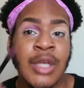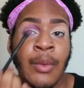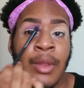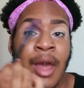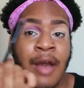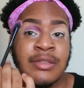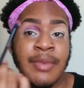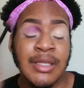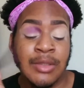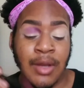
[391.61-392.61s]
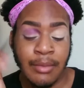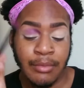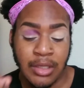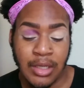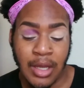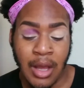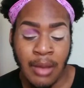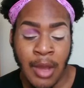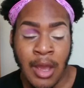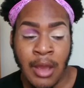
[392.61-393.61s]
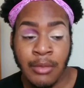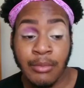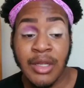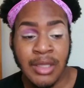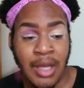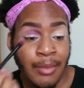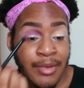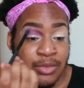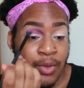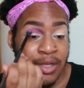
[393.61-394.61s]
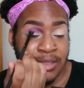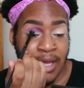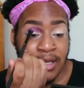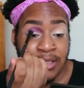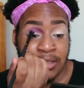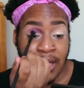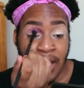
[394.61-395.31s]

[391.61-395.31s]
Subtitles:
I want to have space so I can blend up as well as that because